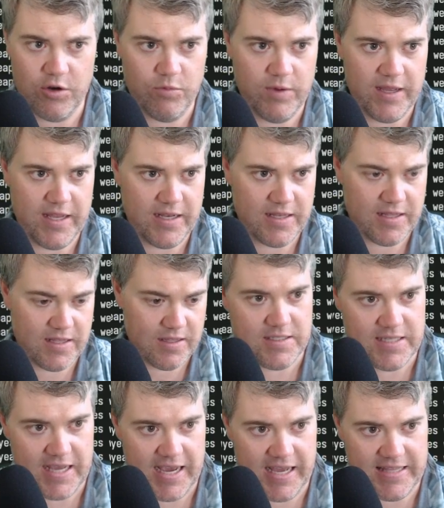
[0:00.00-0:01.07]
width.
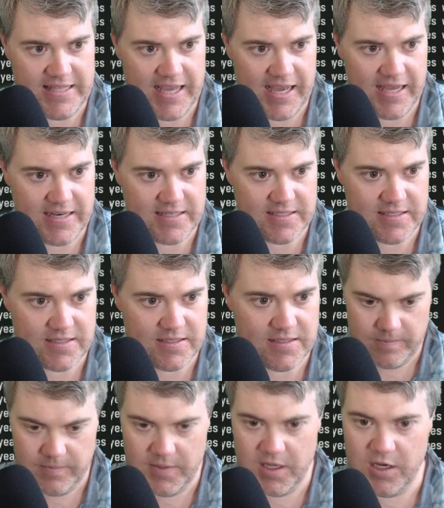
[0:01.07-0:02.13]
Add that.
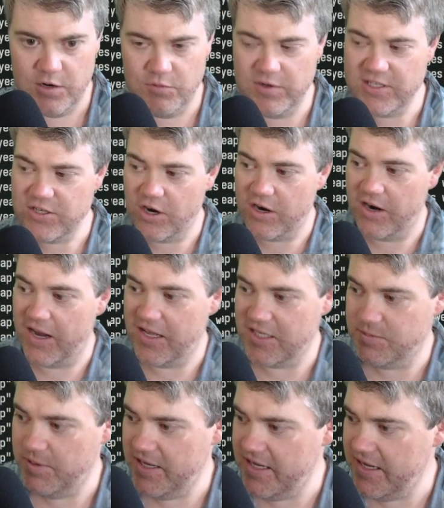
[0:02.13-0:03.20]
Restart our
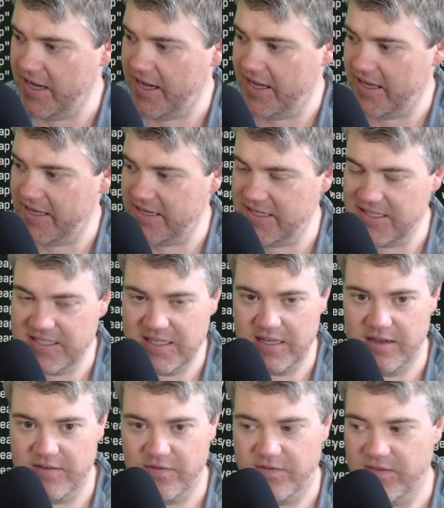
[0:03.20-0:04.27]
LSP and see
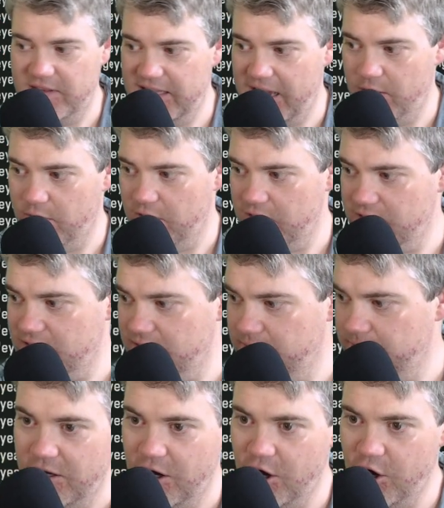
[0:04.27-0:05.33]
if that works.
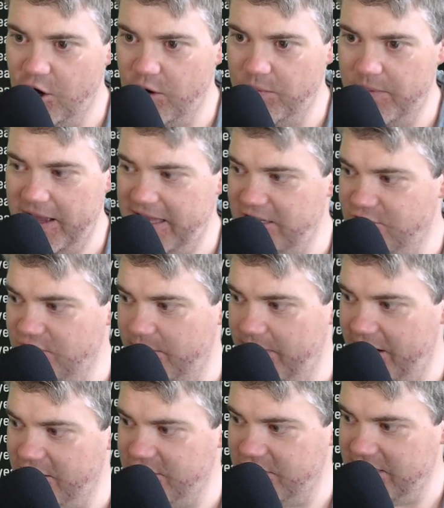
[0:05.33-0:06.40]
Oh, and Stream
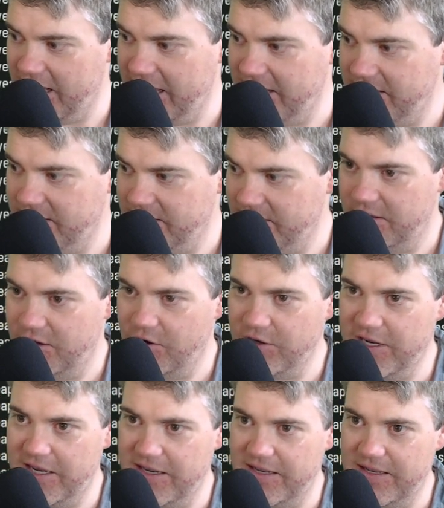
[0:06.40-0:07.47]
Manager died. Hold
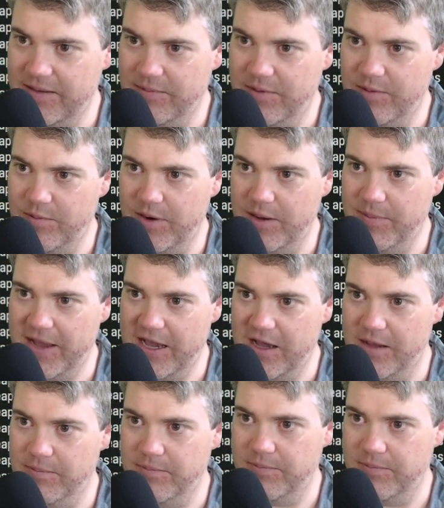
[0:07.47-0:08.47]
on. Let me bring it back up.